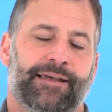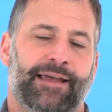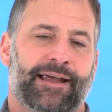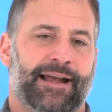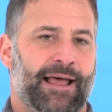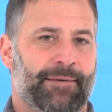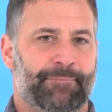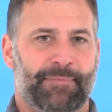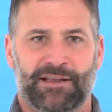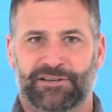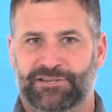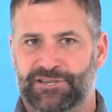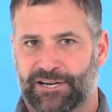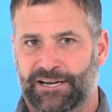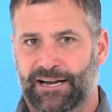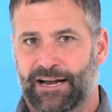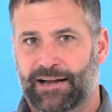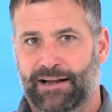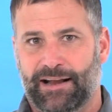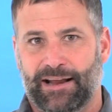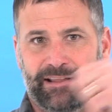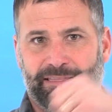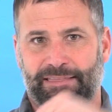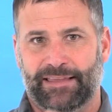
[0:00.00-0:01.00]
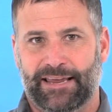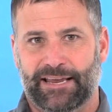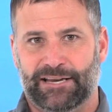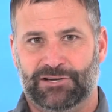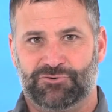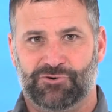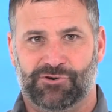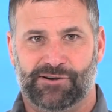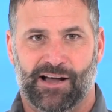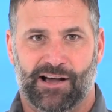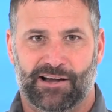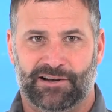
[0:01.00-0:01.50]
and I mentioned it in the
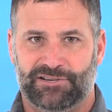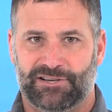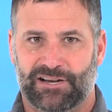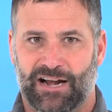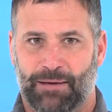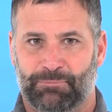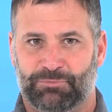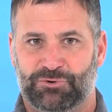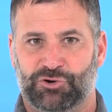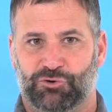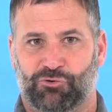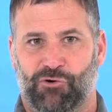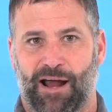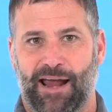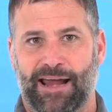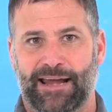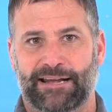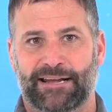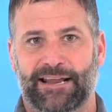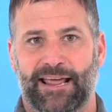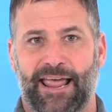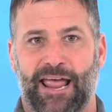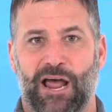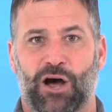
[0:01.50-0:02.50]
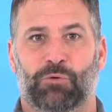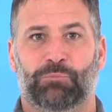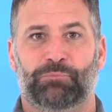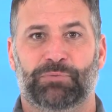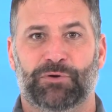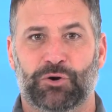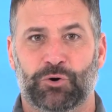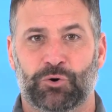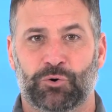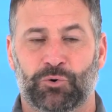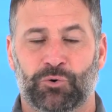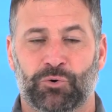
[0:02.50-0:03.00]
introduction, I'm trying to help
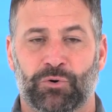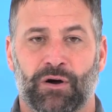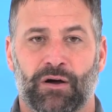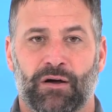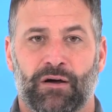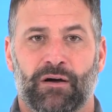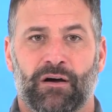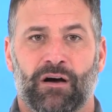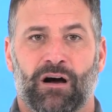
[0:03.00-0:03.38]
you